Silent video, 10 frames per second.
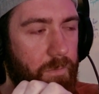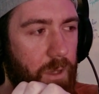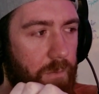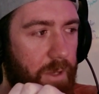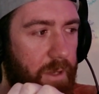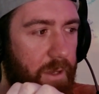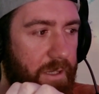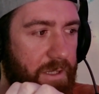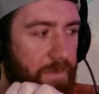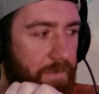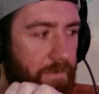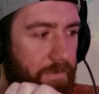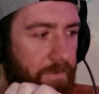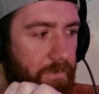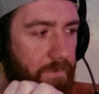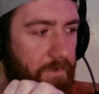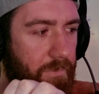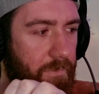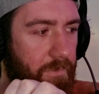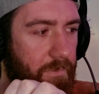because
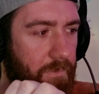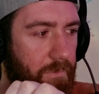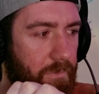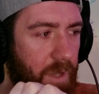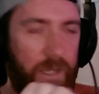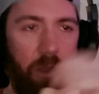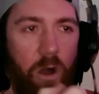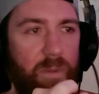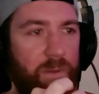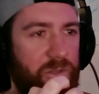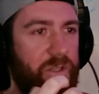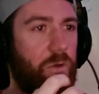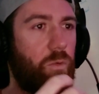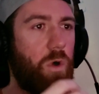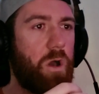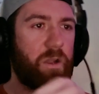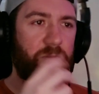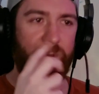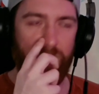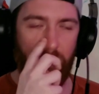I think a lot of people still work
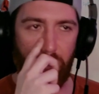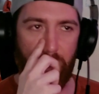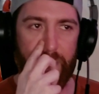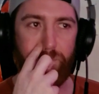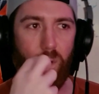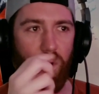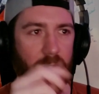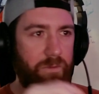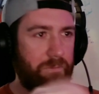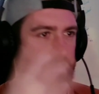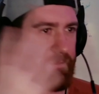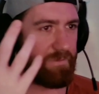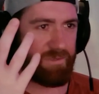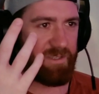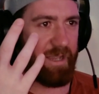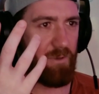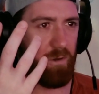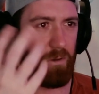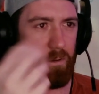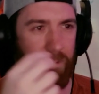from this whole like ball and stick
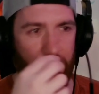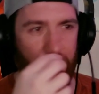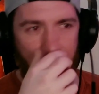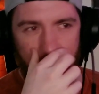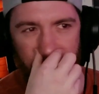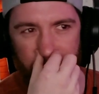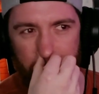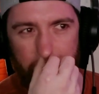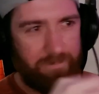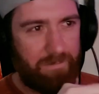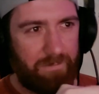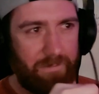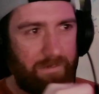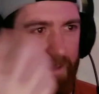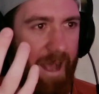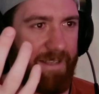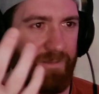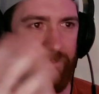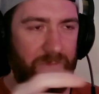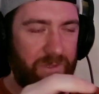model of
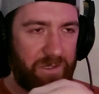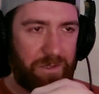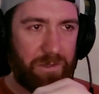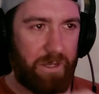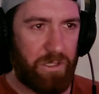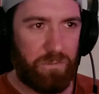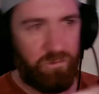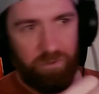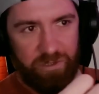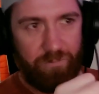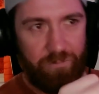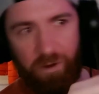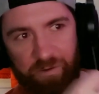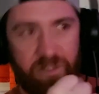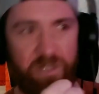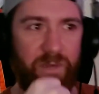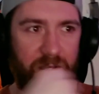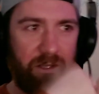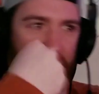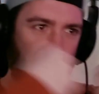atoms and like neutrons and protons being
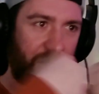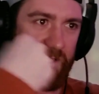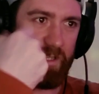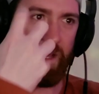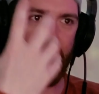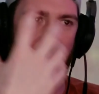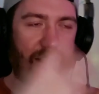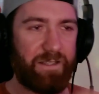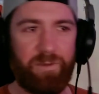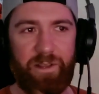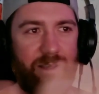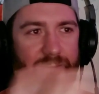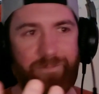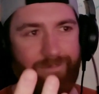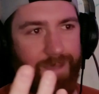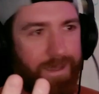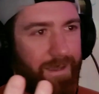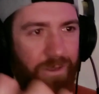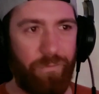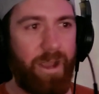like stuck together in an atom and like
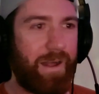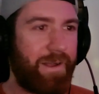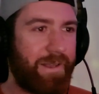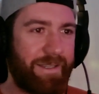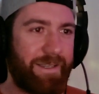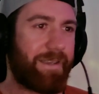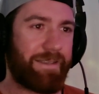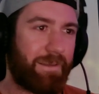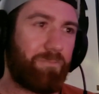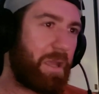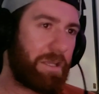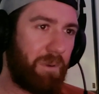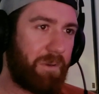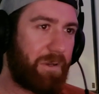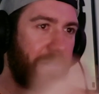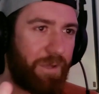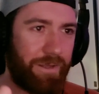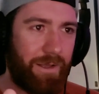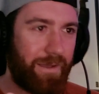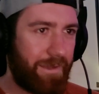The reality is that it's probably nothing
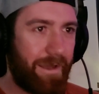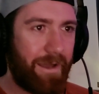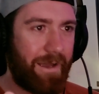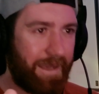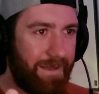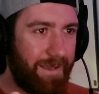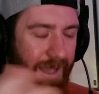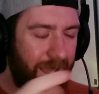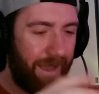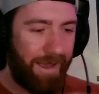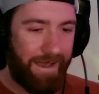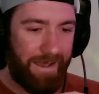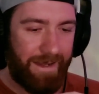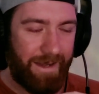like that. And